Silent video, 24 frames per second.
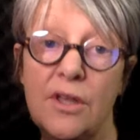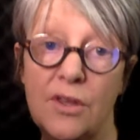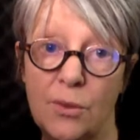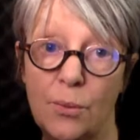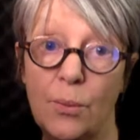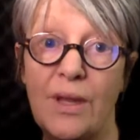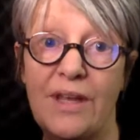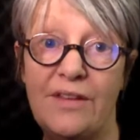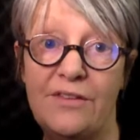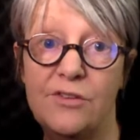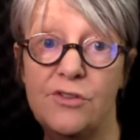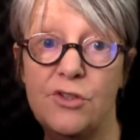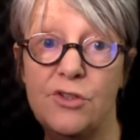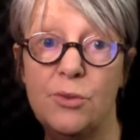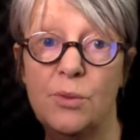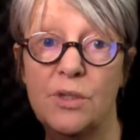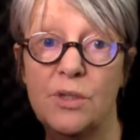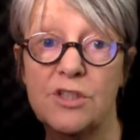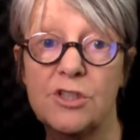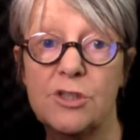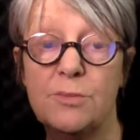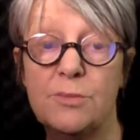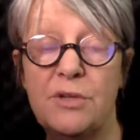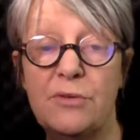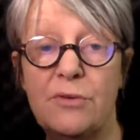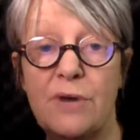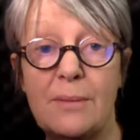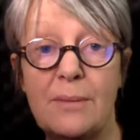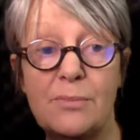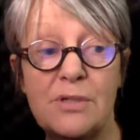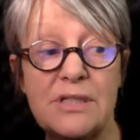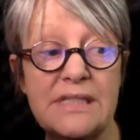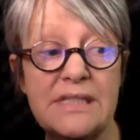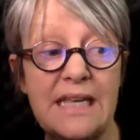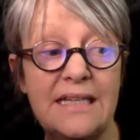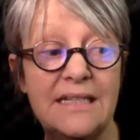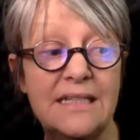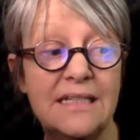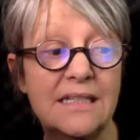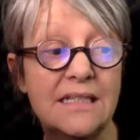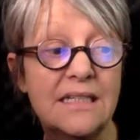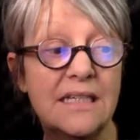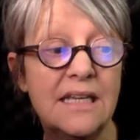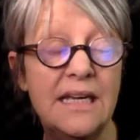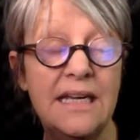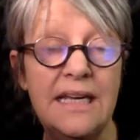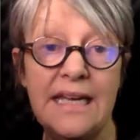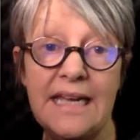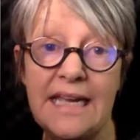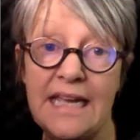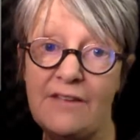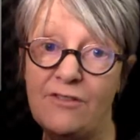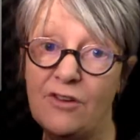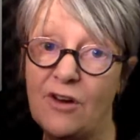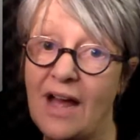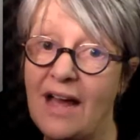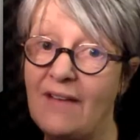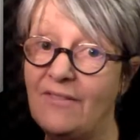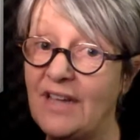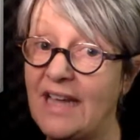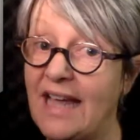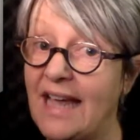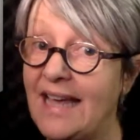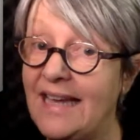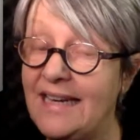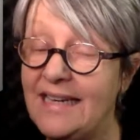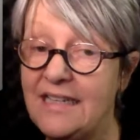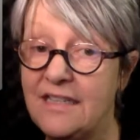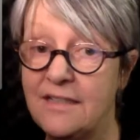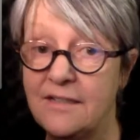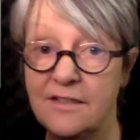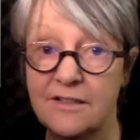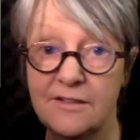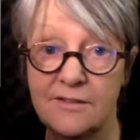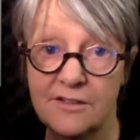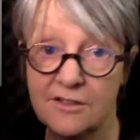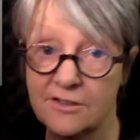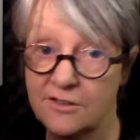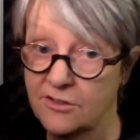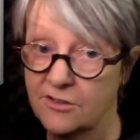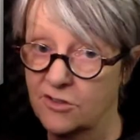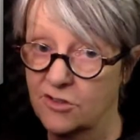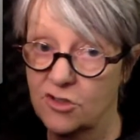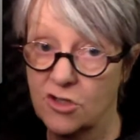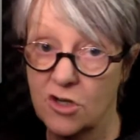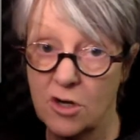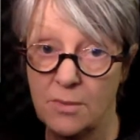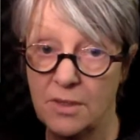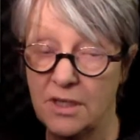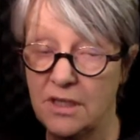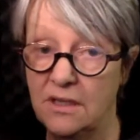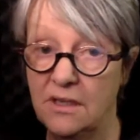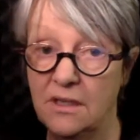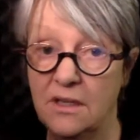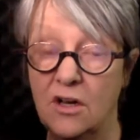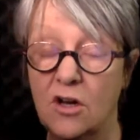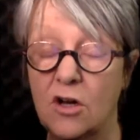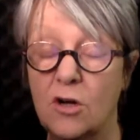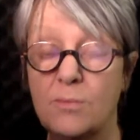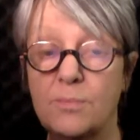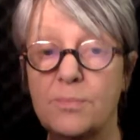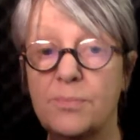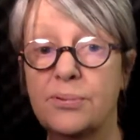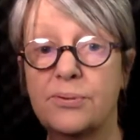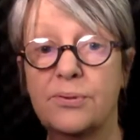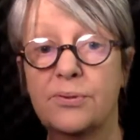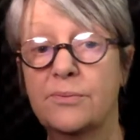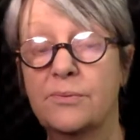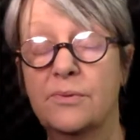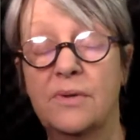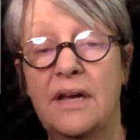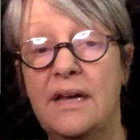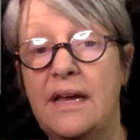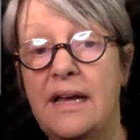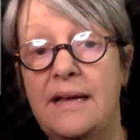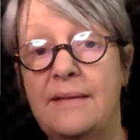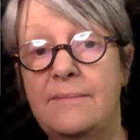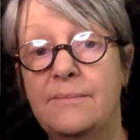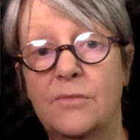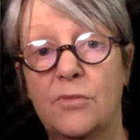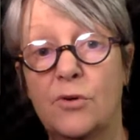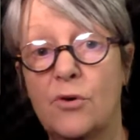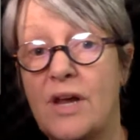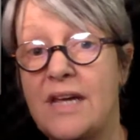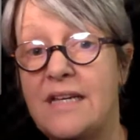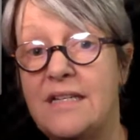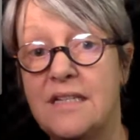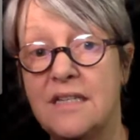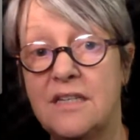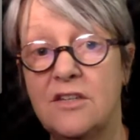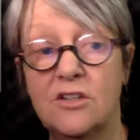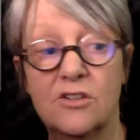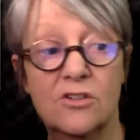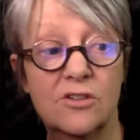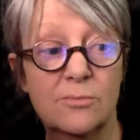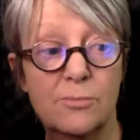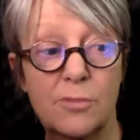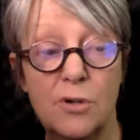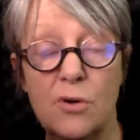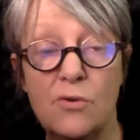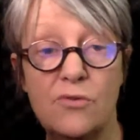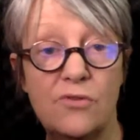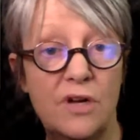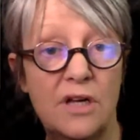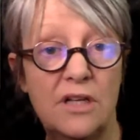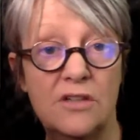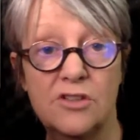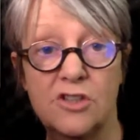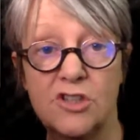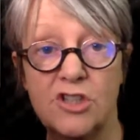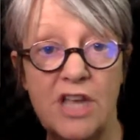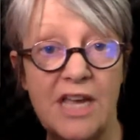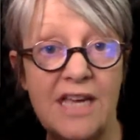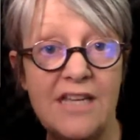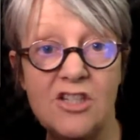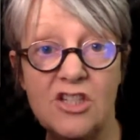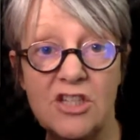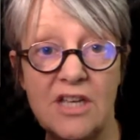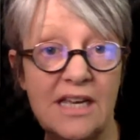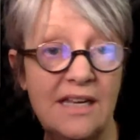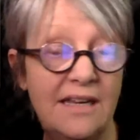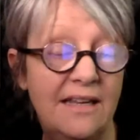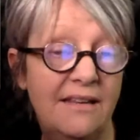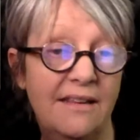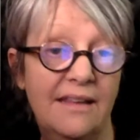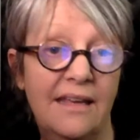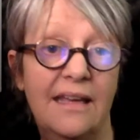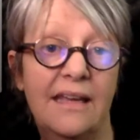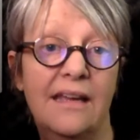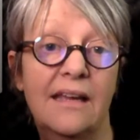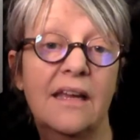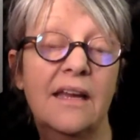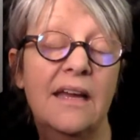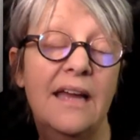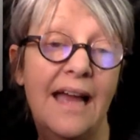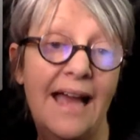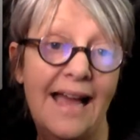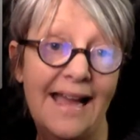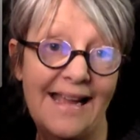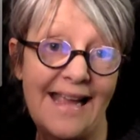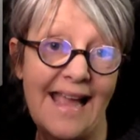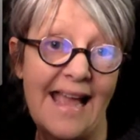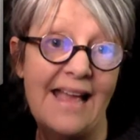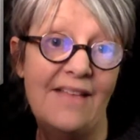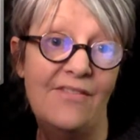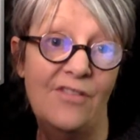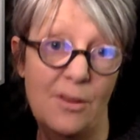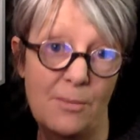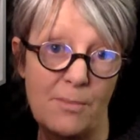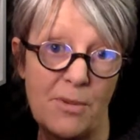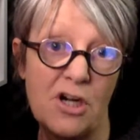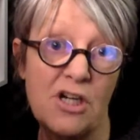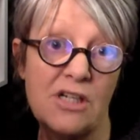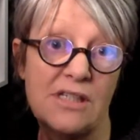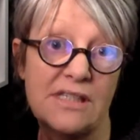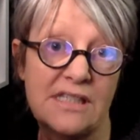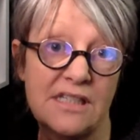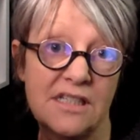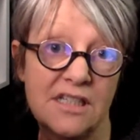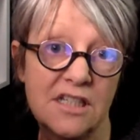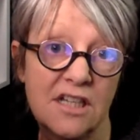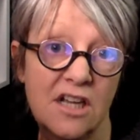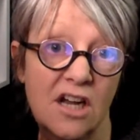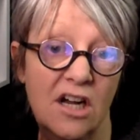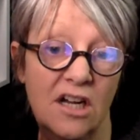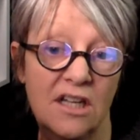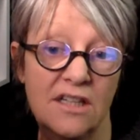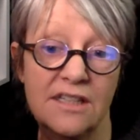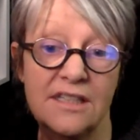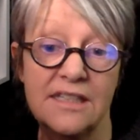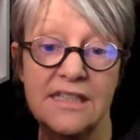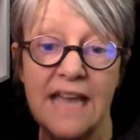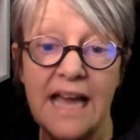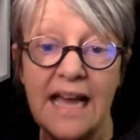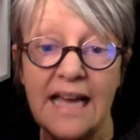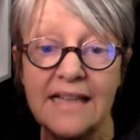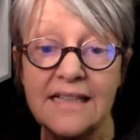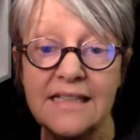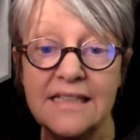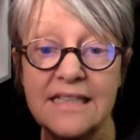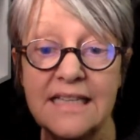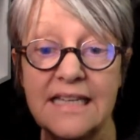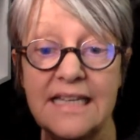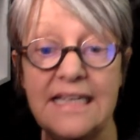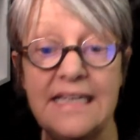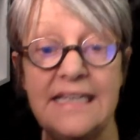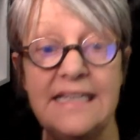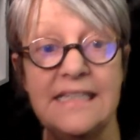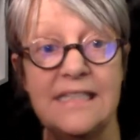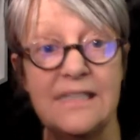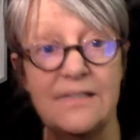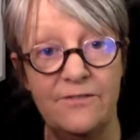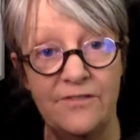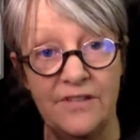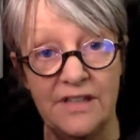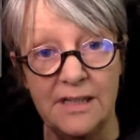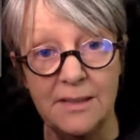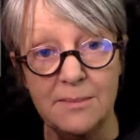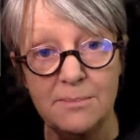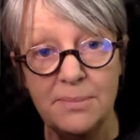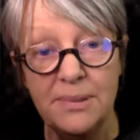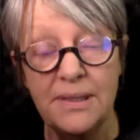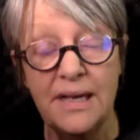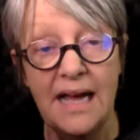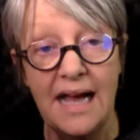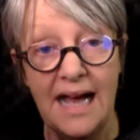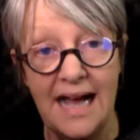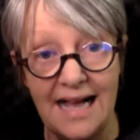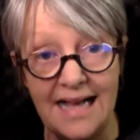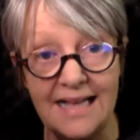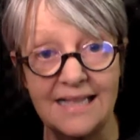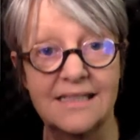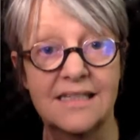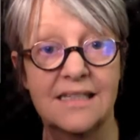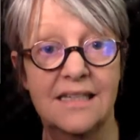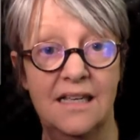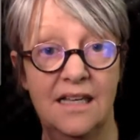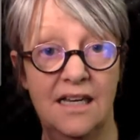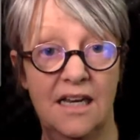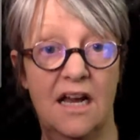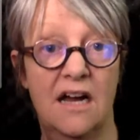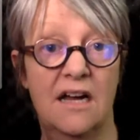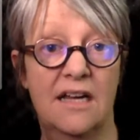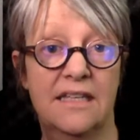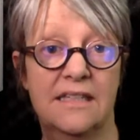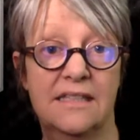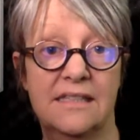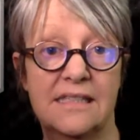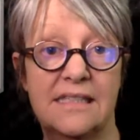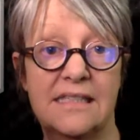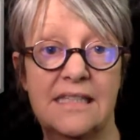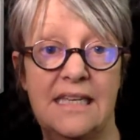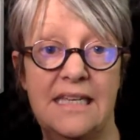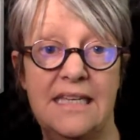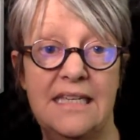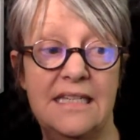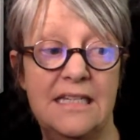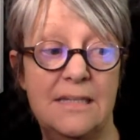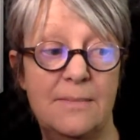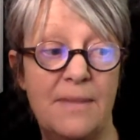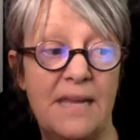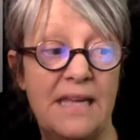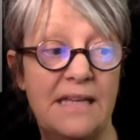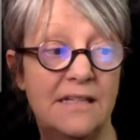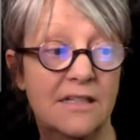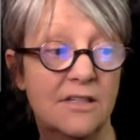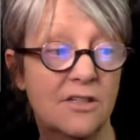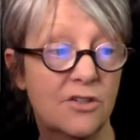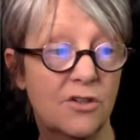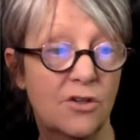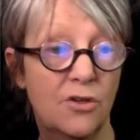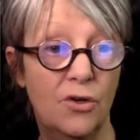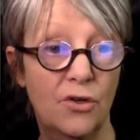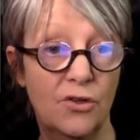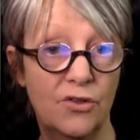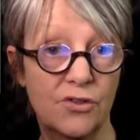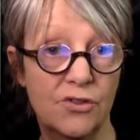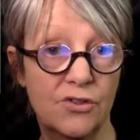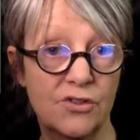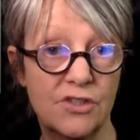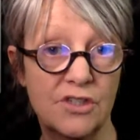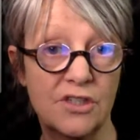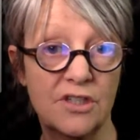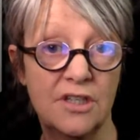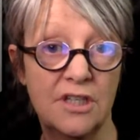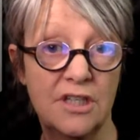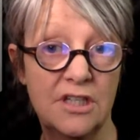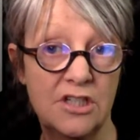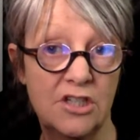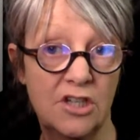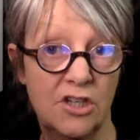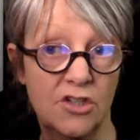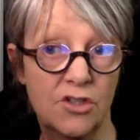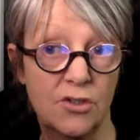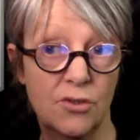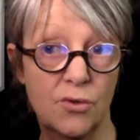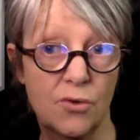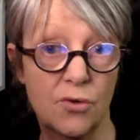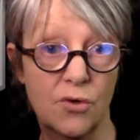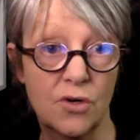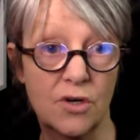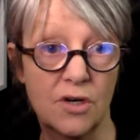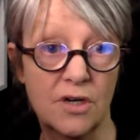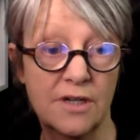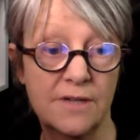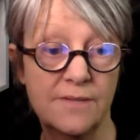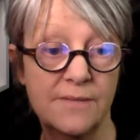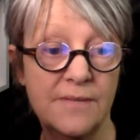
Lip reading: the way that you want to be represented. If you're having any trouble grading your profile or changing anything, again, the person to contact is Philip at allianceindependentauthors.org.